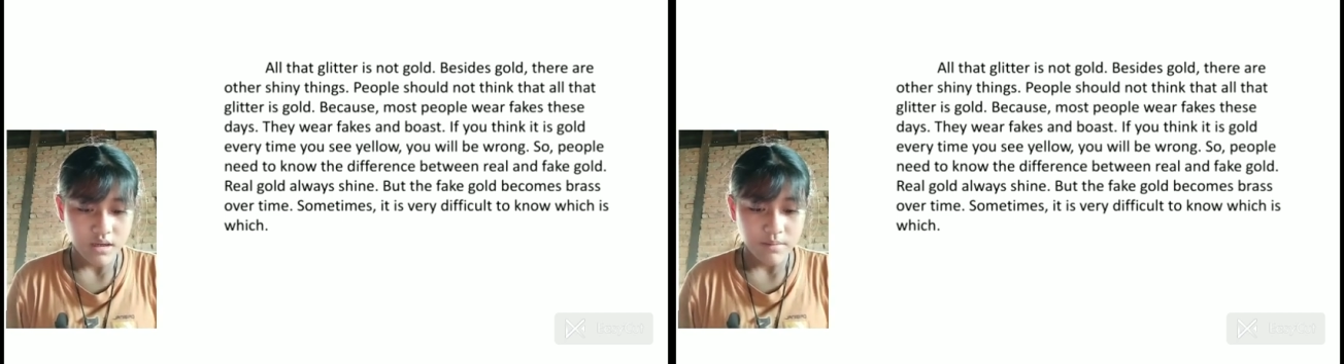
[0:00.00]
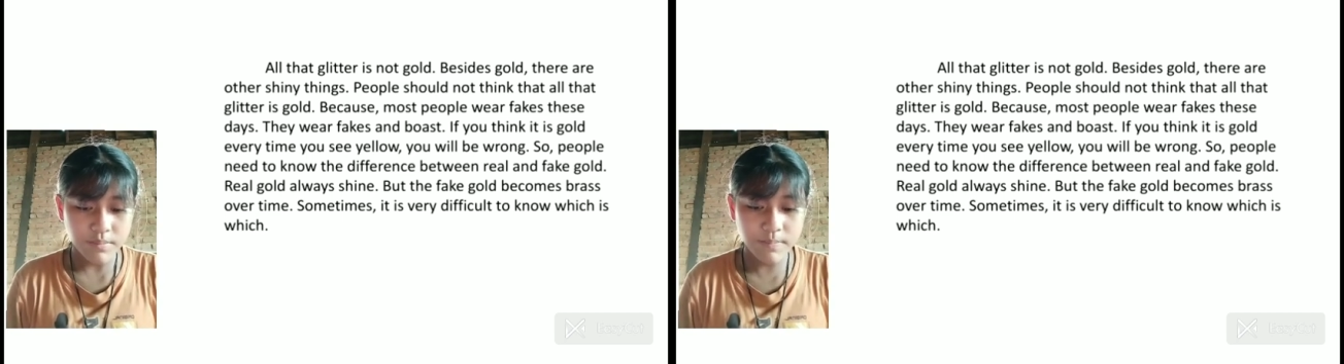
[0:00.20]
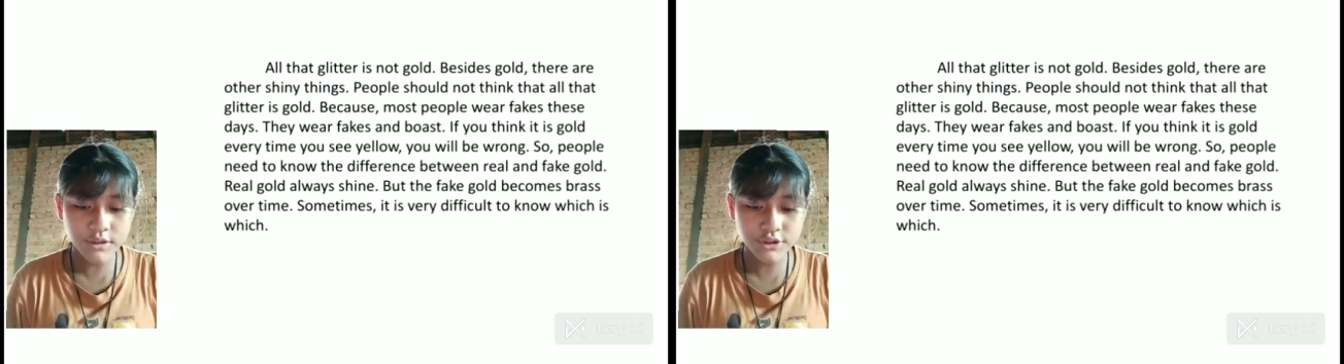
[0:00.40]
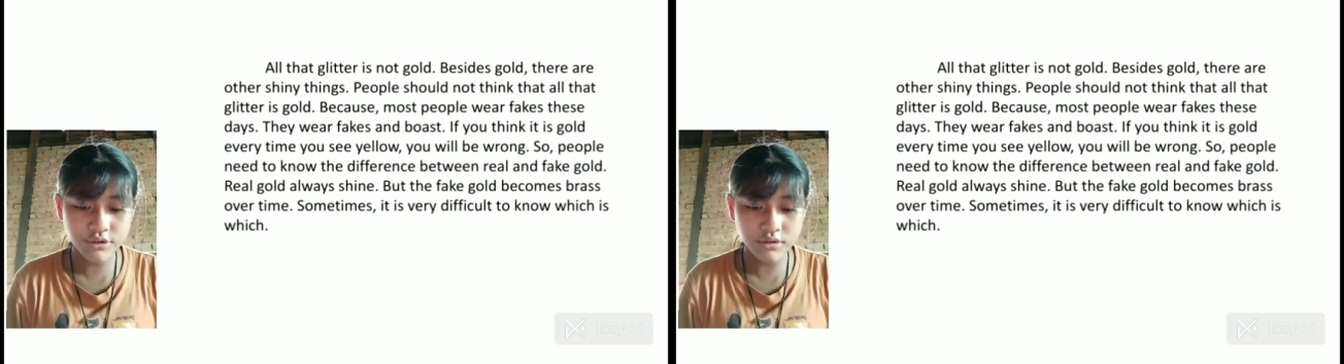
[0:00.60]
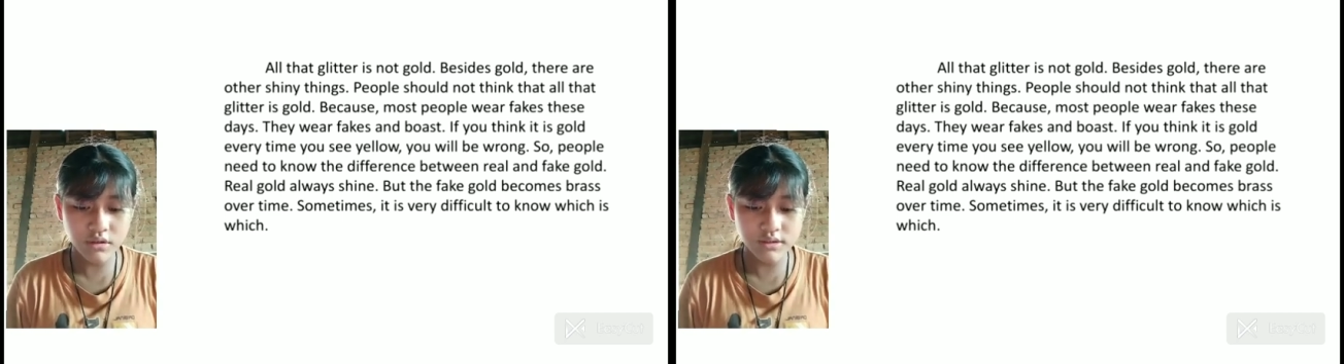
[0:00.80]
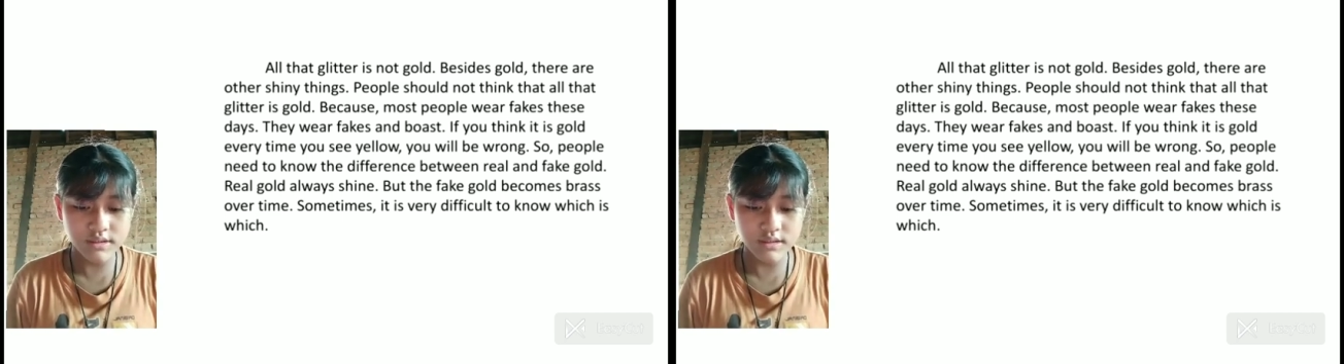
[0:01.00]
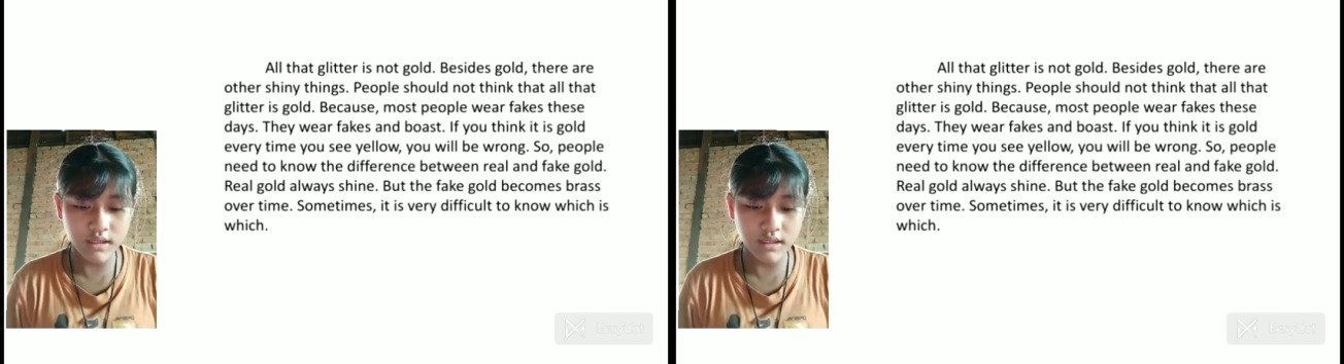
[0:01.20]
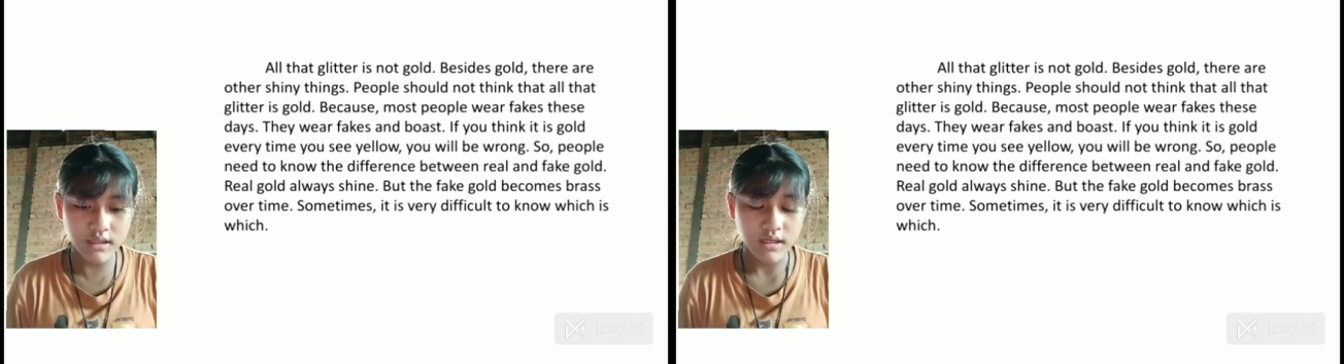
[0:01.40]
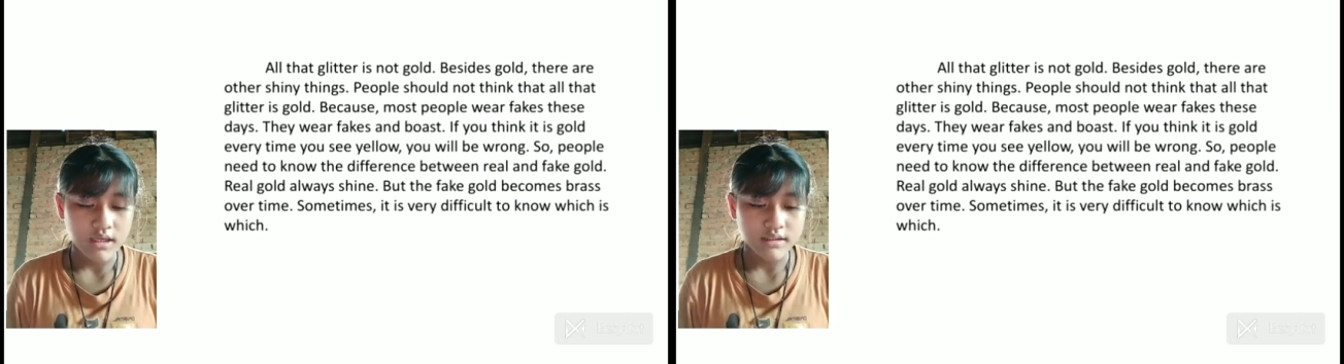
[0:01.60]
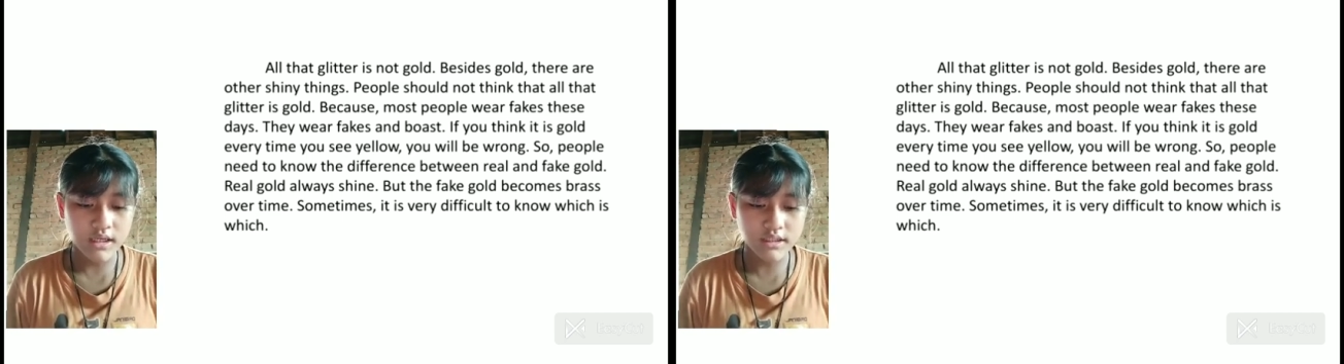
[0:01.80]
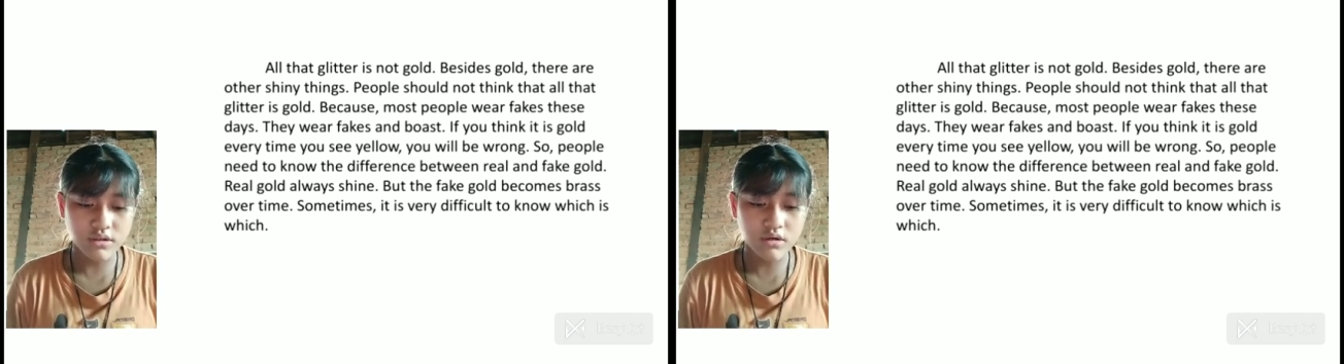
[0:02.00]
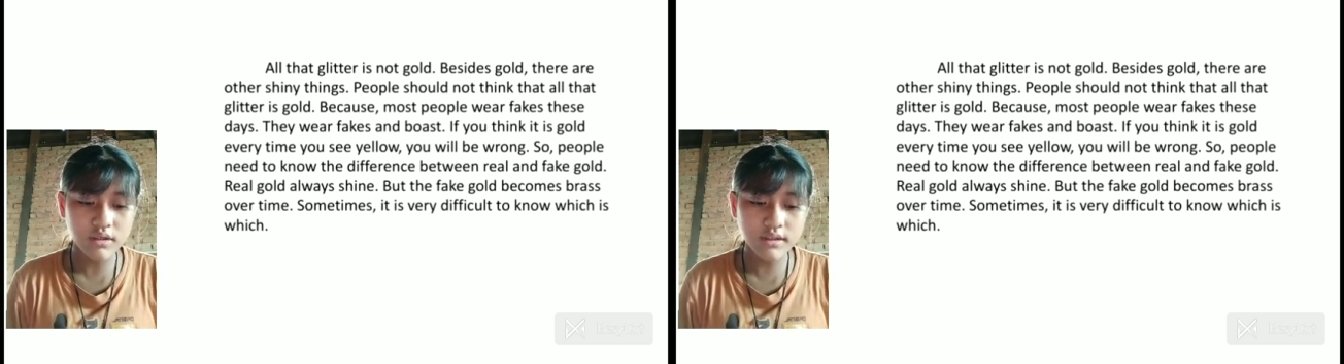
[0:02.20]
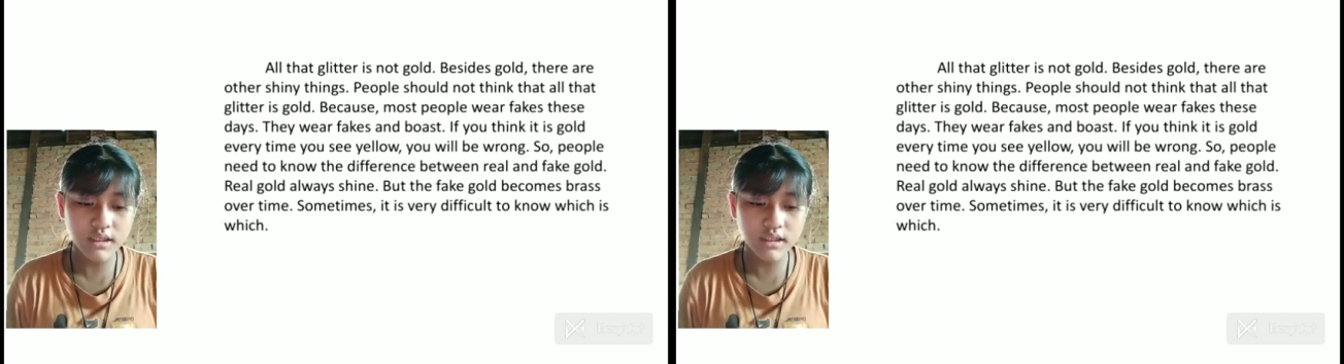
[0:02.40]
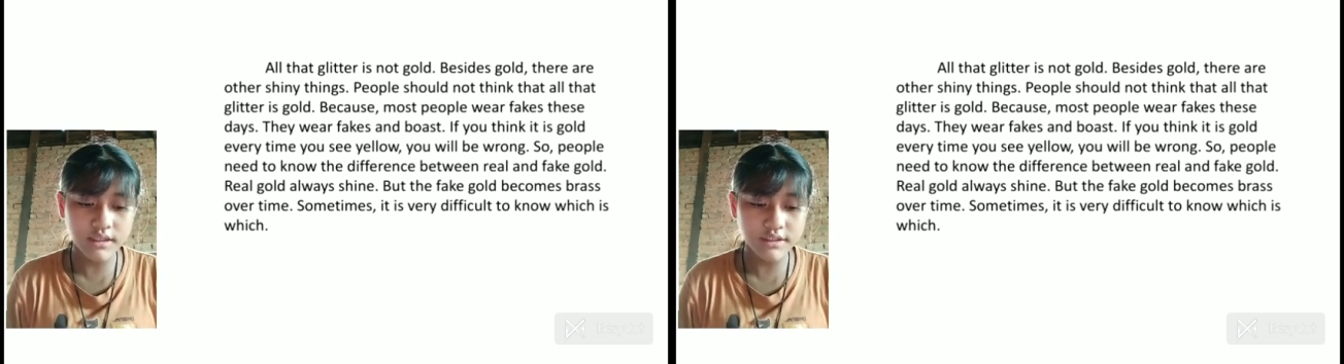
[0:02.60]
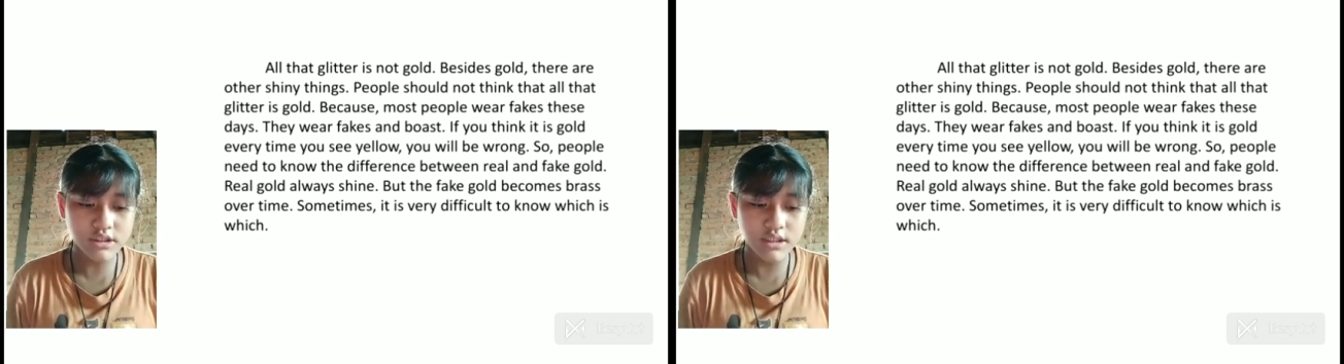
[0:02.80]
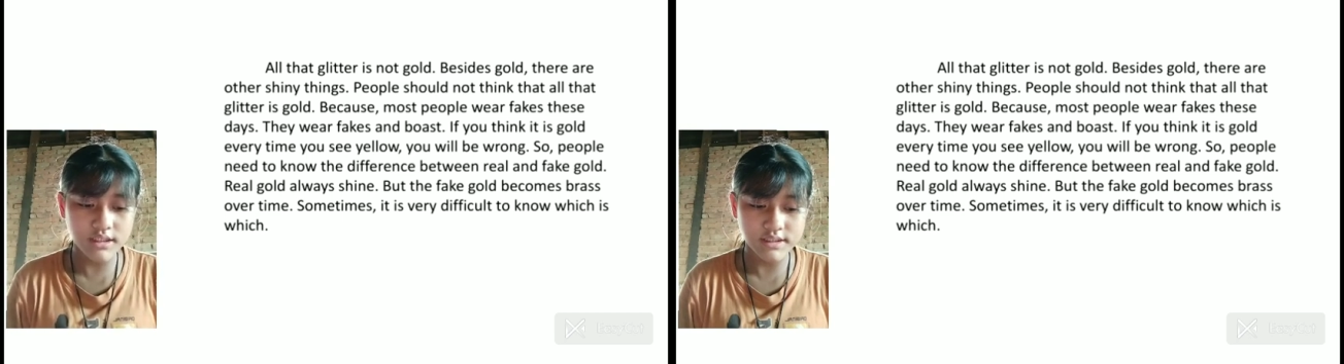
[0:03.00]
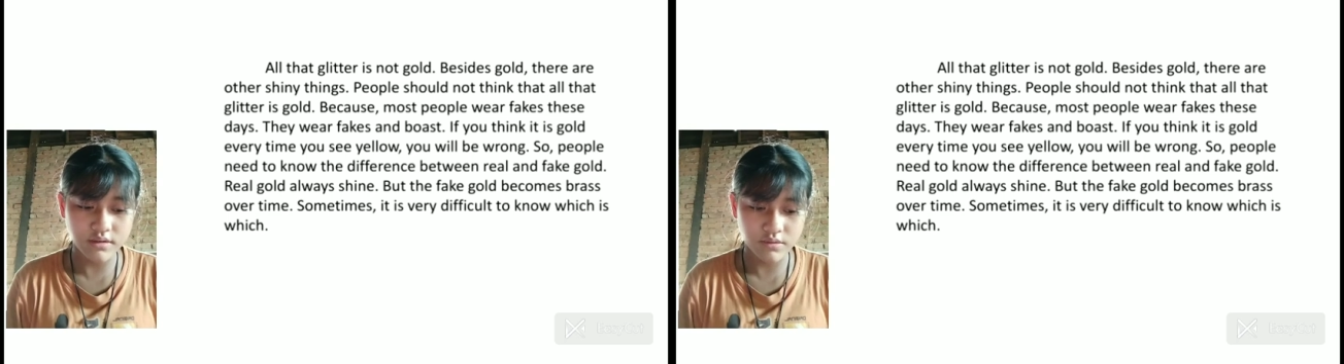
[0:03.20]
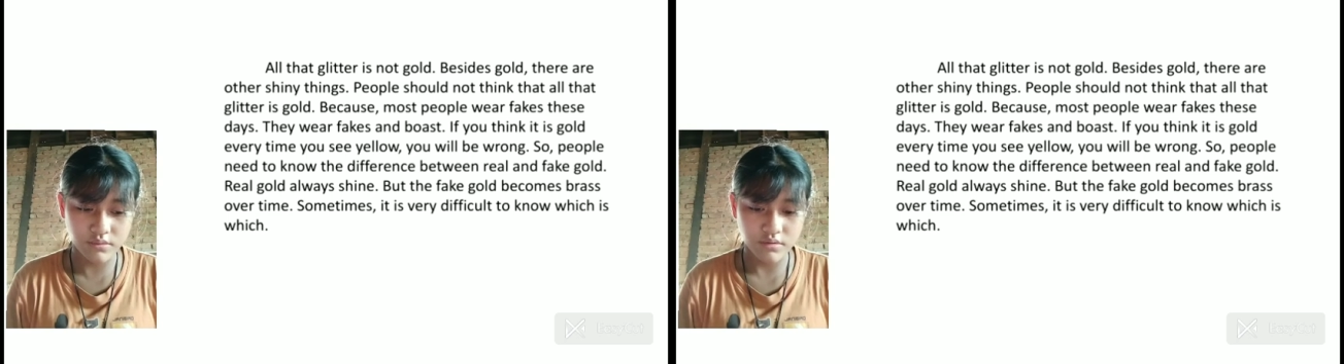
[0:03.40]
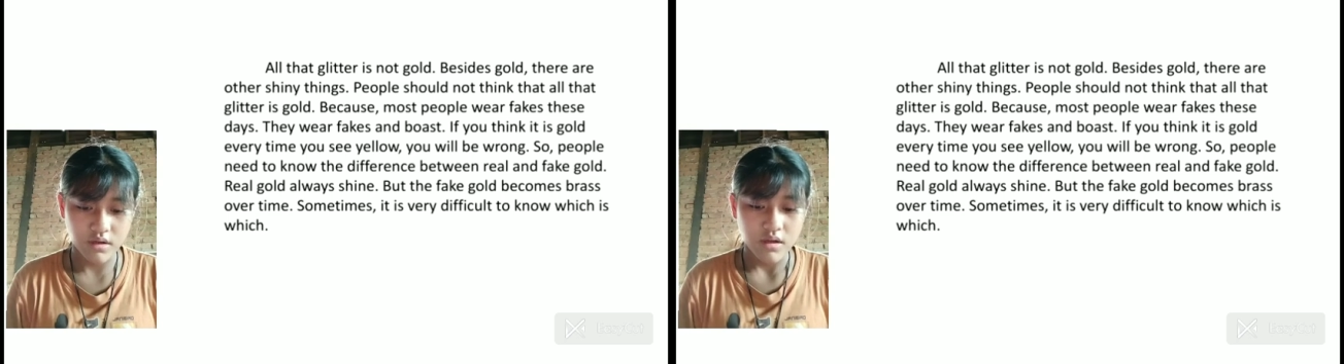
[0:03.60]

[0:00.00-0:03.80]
People should not think that all the glitter is gold,